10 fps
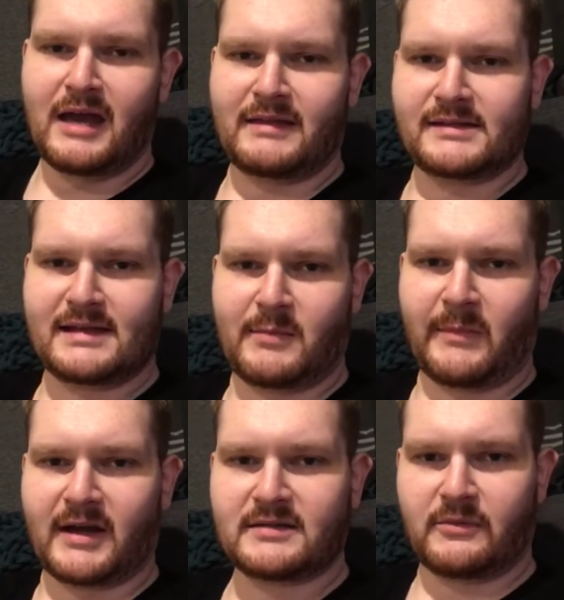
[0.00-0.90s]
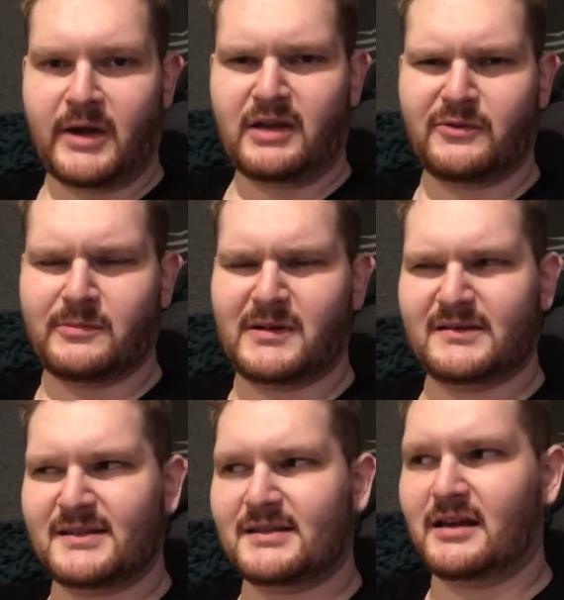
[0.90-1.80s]
and then sent me back to the waiting room. And I
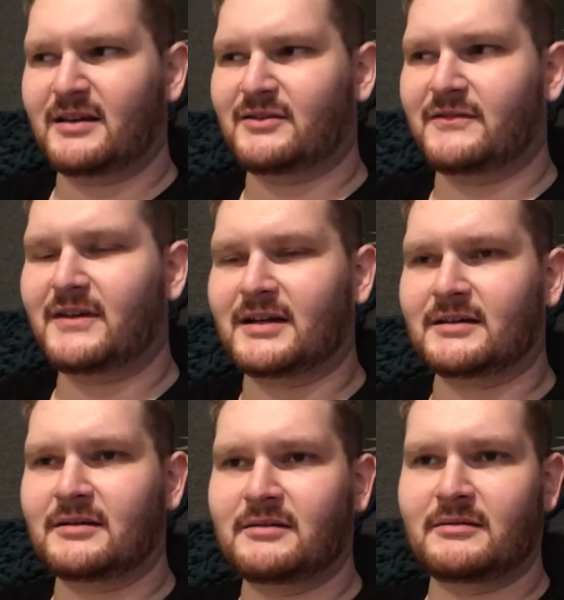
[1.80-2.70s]
was just like, oh fuck,